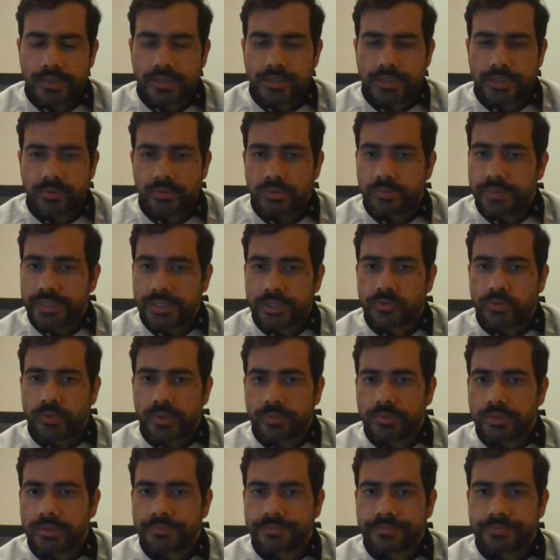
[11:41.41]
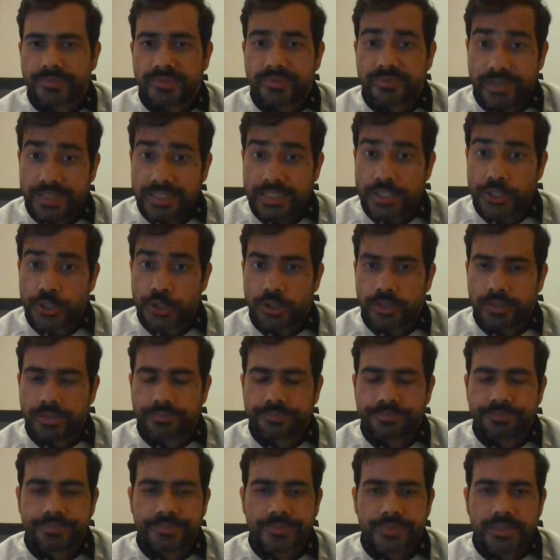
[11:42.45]
You will be in trouble financially.
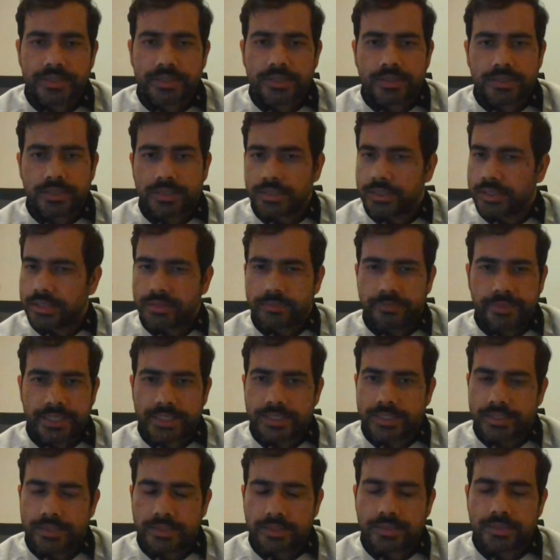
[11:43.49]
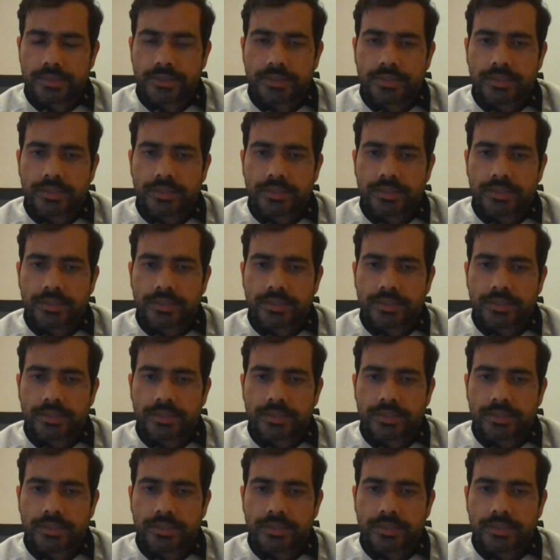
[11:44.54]
It doesn't make sense.